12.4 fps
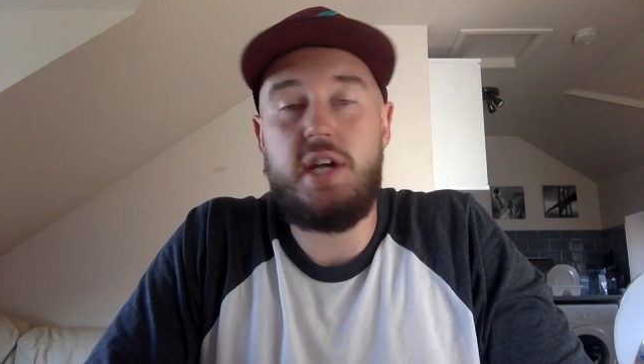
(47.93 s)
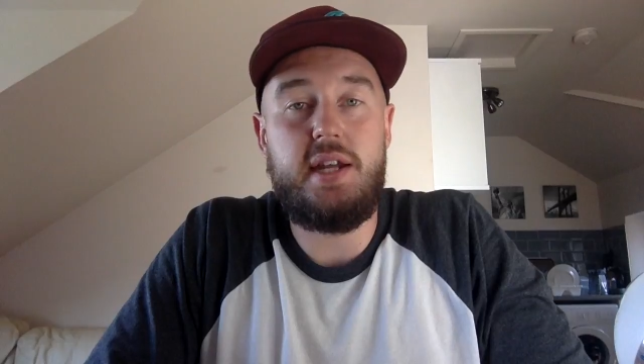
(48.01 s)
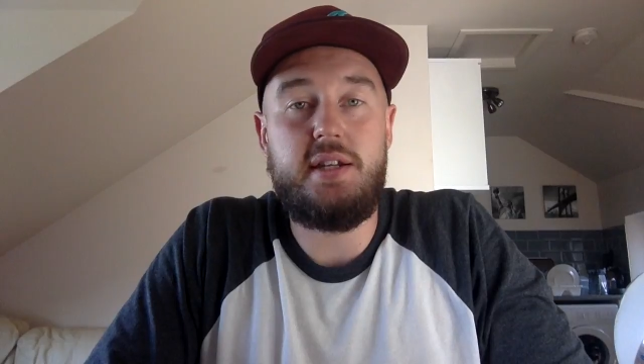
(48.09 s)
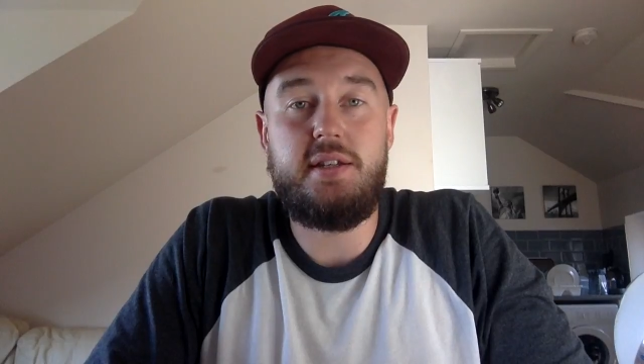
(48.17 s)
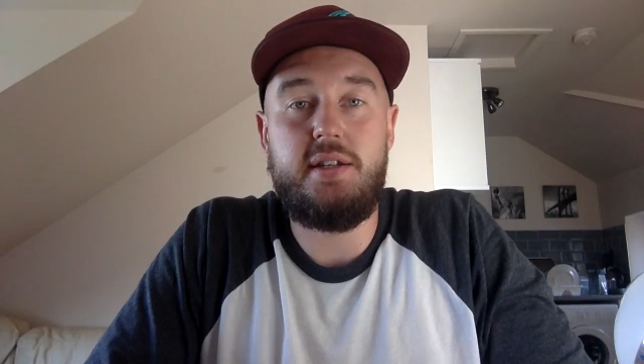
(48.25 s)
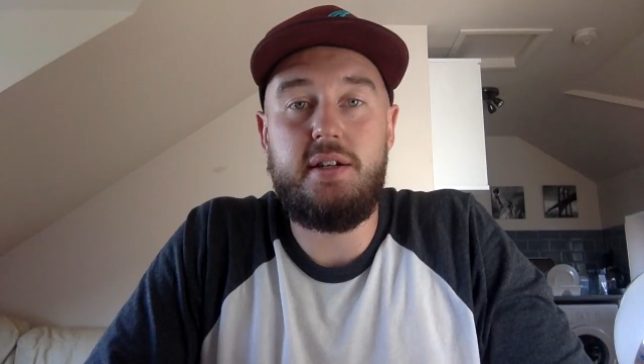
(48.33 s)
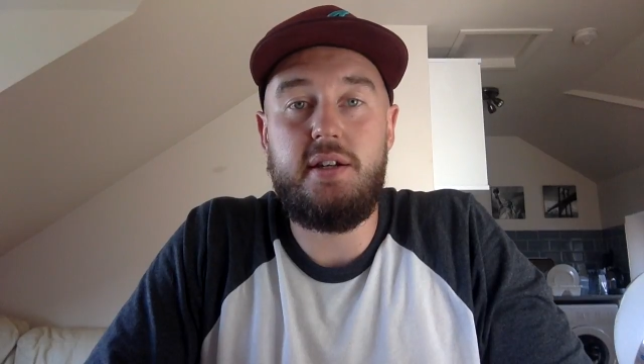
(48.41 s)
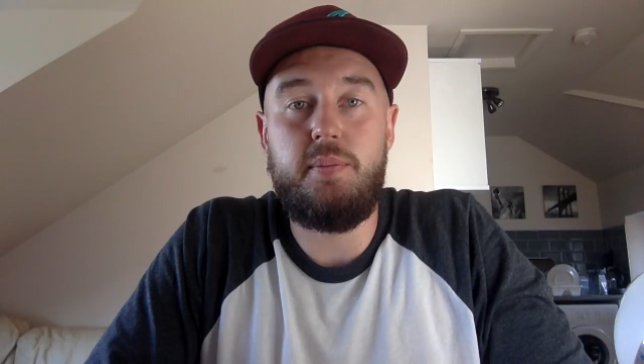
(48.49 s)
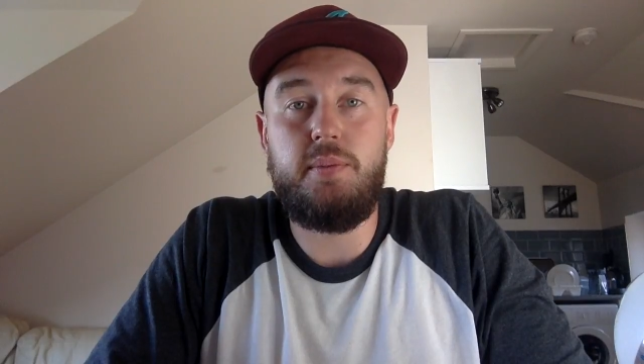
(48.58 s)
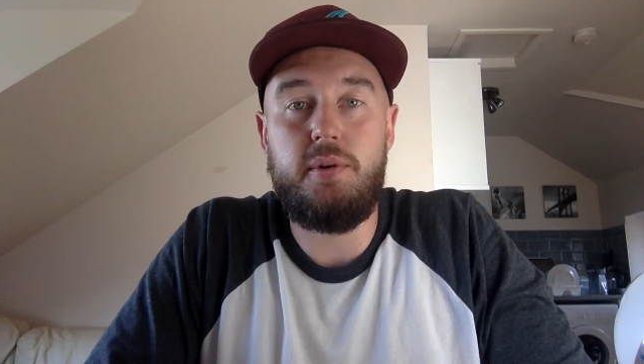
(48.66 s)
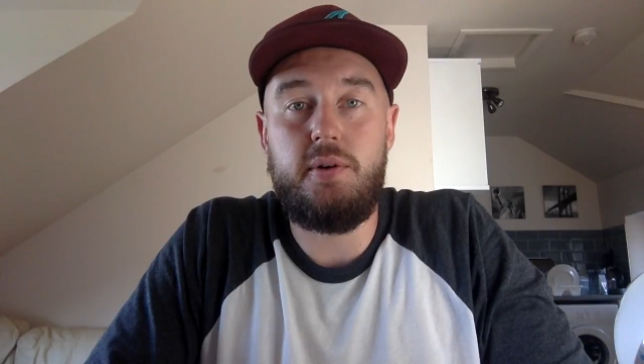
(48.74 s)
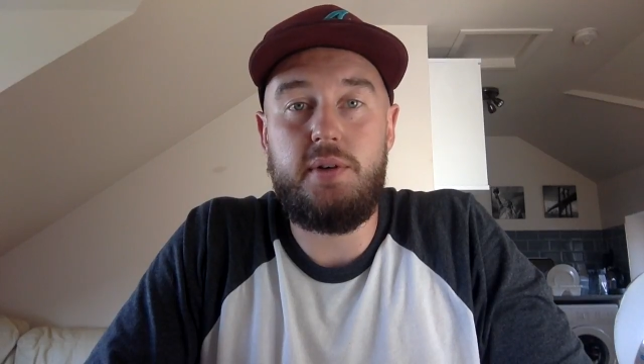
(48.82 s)
editing and
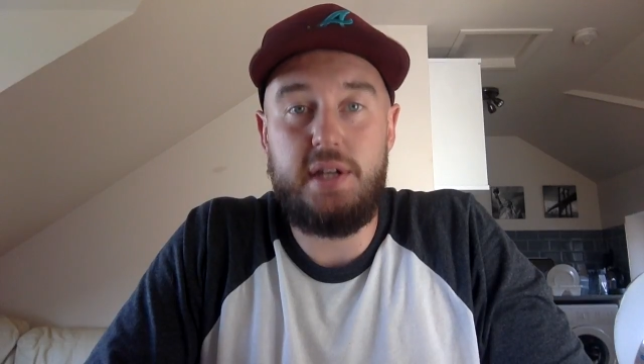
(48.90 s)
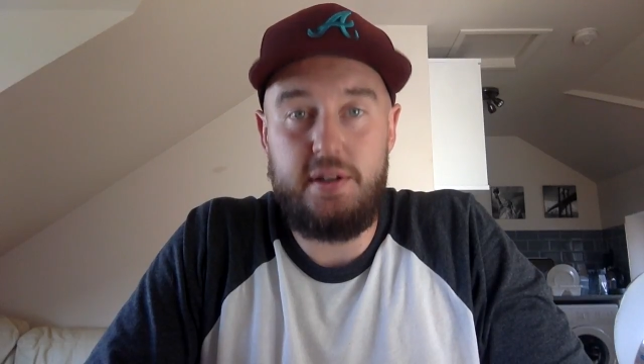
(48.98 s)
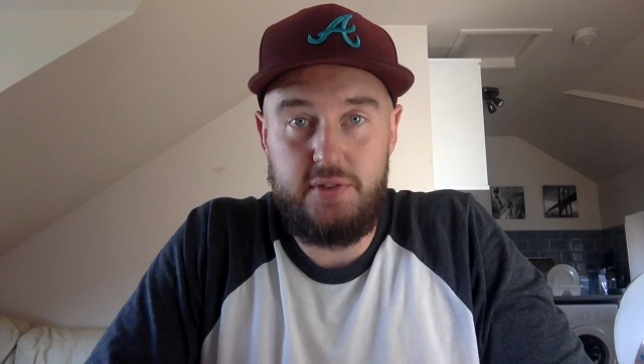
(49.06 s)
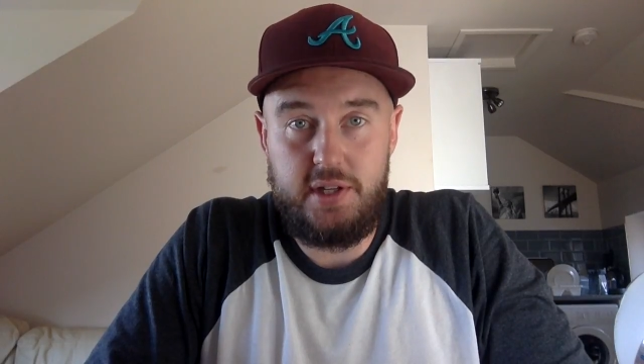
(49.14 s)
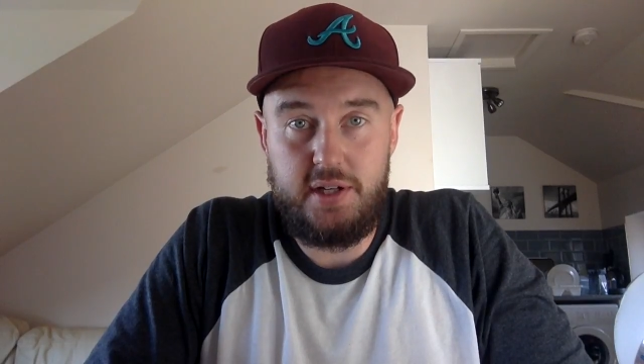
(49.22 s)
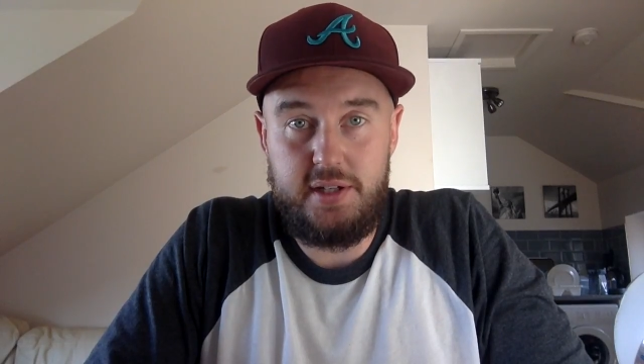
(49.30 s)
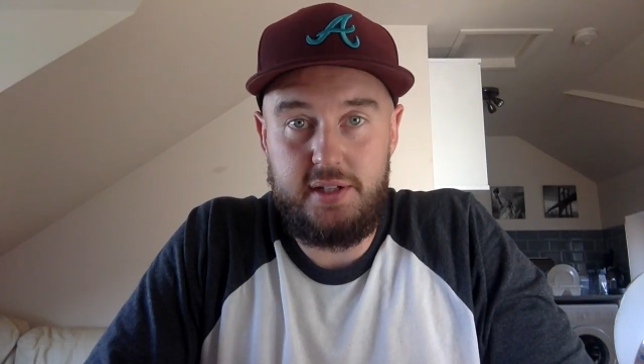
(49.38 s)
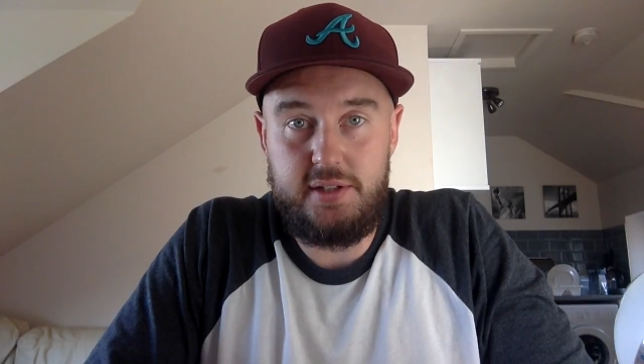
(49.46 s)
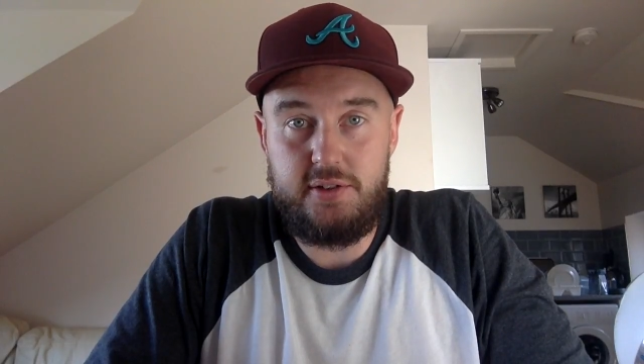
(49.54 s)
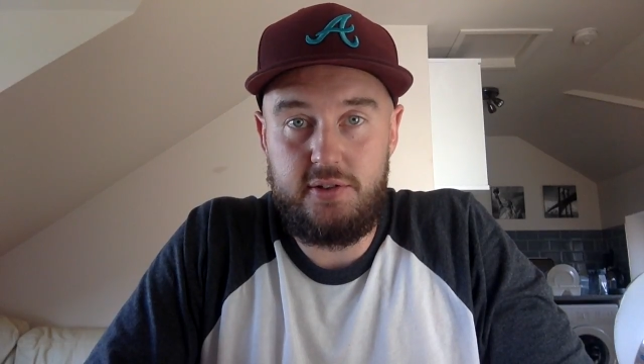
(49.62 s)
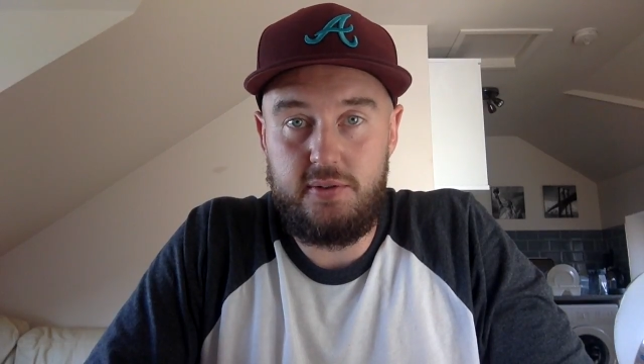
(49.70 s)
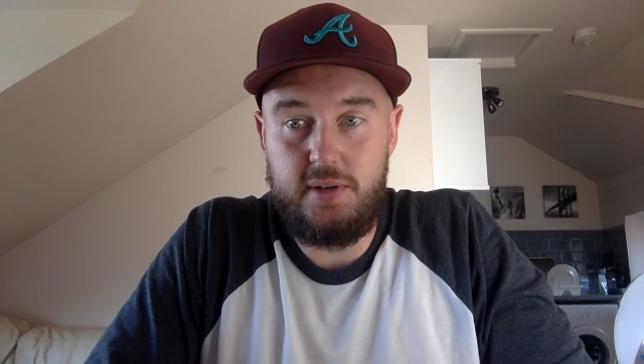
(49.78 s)
uploading everything I need to
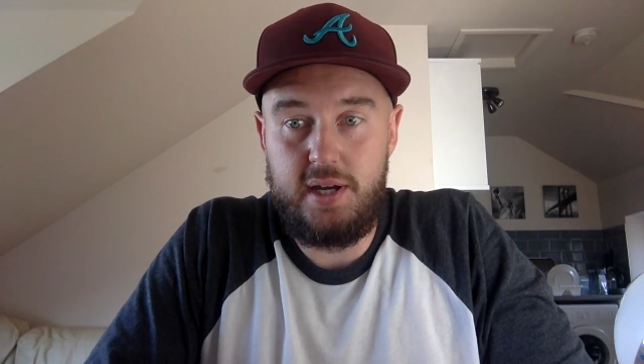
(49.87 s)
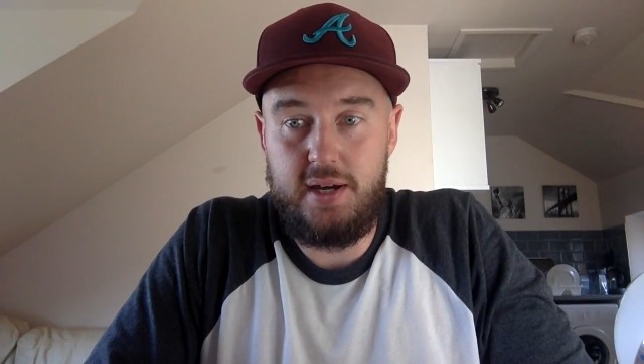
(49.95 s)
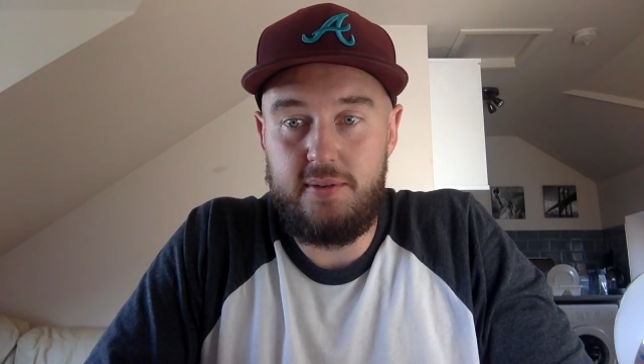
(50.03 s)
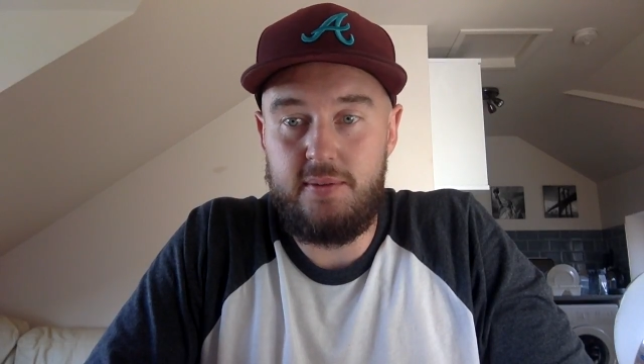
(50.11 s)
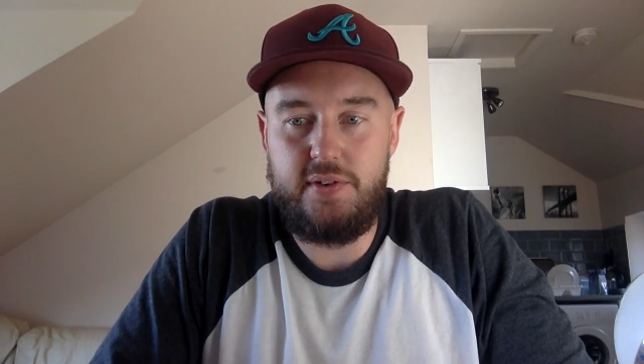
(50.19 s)
do now